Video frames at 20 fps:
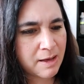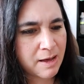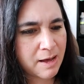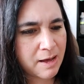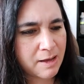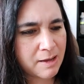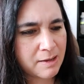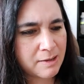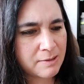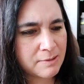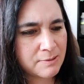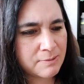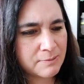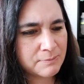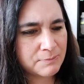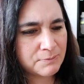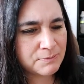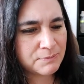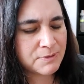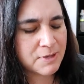uh,
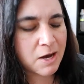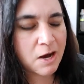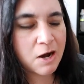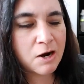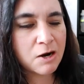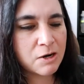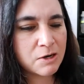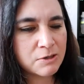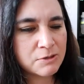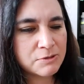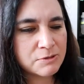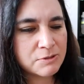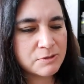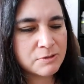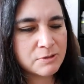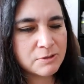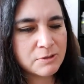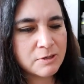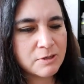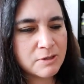the art